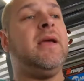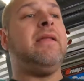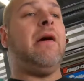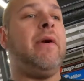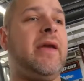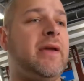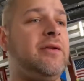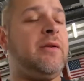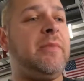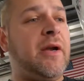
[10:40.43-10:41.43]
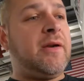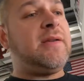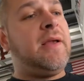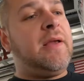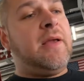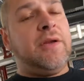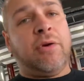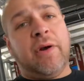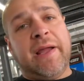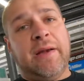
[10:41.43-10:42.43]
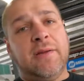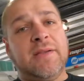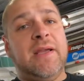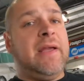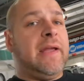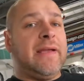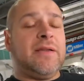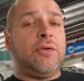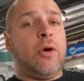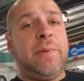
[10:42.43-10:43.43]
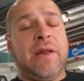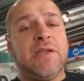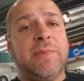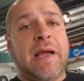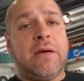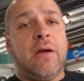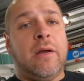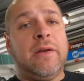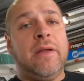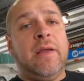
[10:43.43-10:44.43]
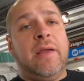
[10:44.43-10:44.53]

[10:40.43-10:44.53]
That way he can do the mirrors, door handles, and get the door panels back on.